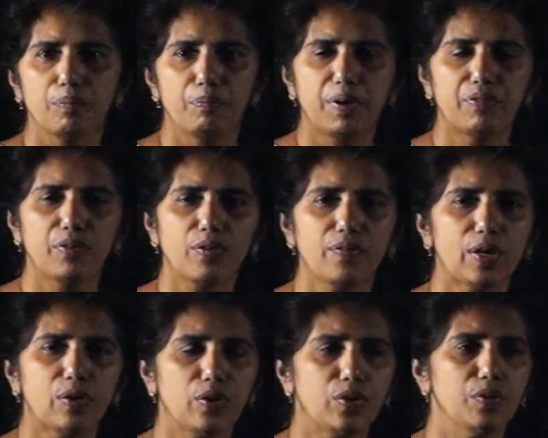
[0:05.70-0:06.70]
Before we
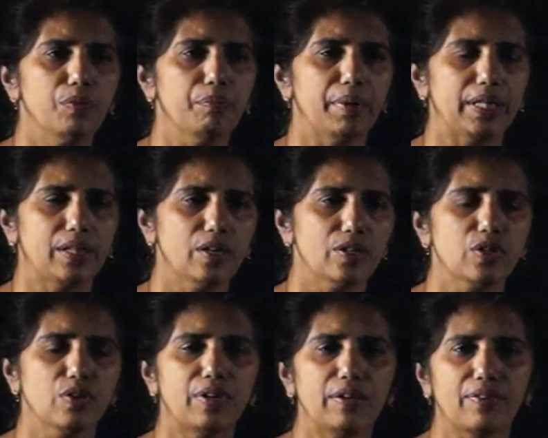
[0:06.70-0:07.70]
go to
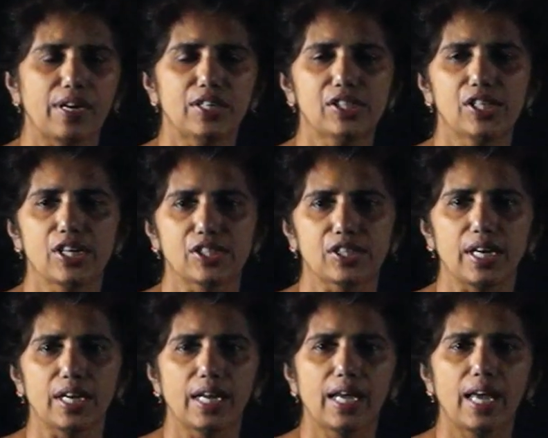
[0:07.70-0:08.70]
methods of differentiation,
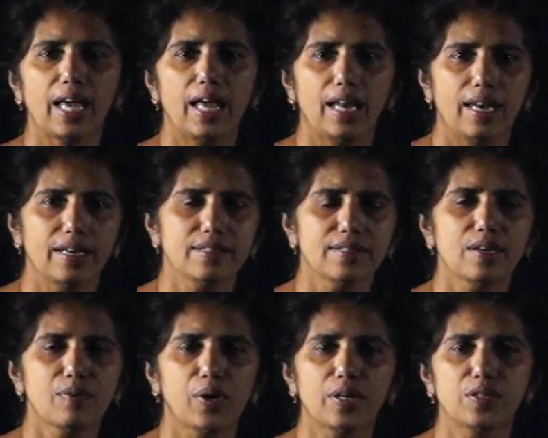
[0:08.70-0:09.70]
let us
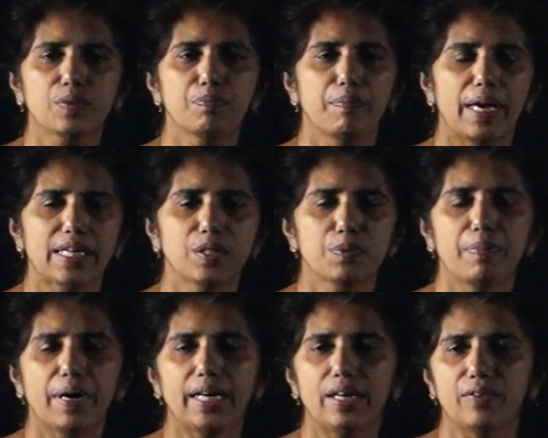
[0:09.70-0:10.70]
see what is meant
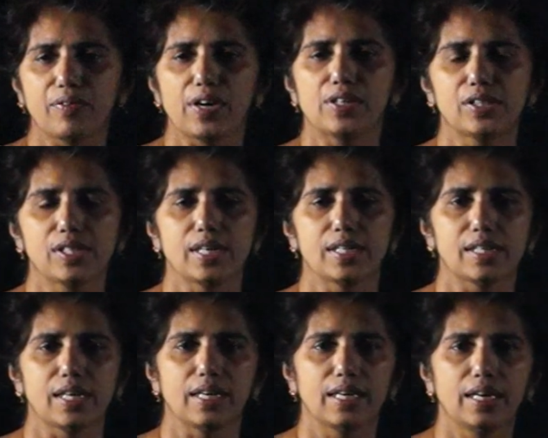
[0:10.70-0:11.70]
by
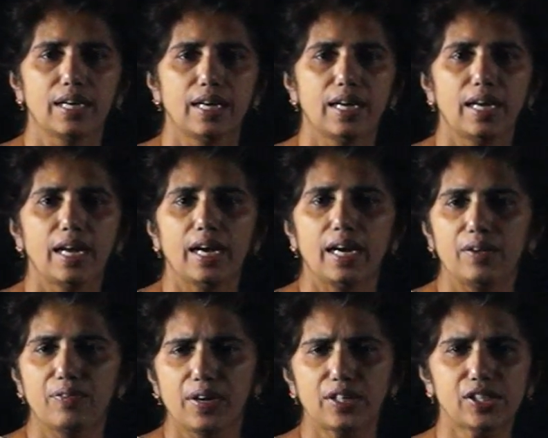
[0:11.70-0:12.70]
differentiation.
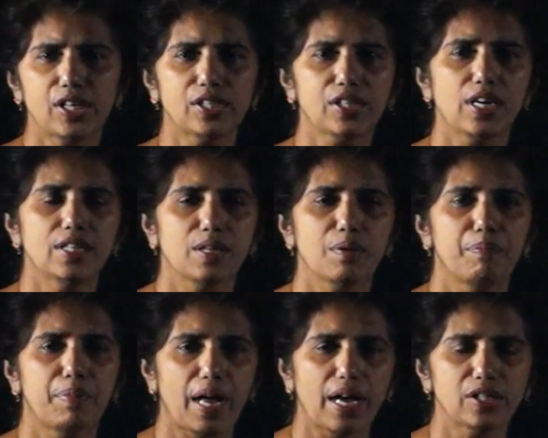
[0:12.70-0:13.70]
Differentiation is a
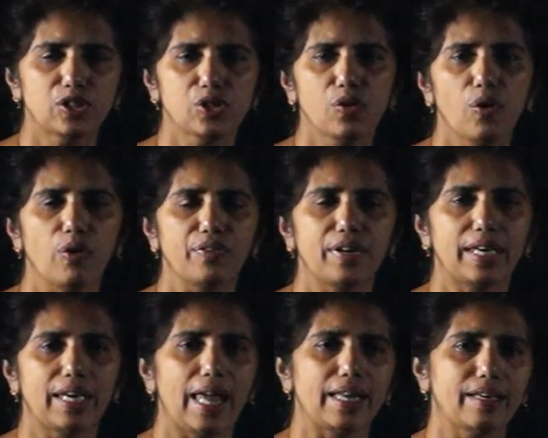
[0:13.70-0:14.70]
branch of
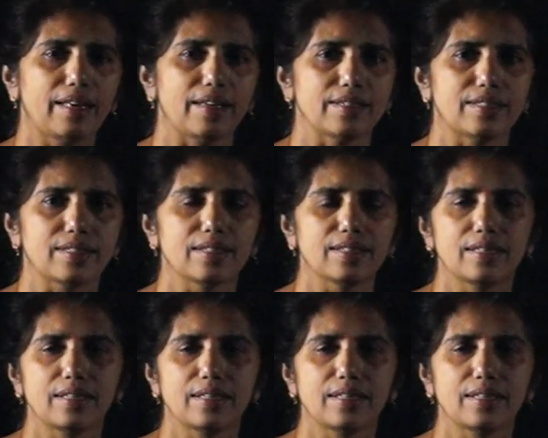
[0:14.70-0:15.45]
calculus.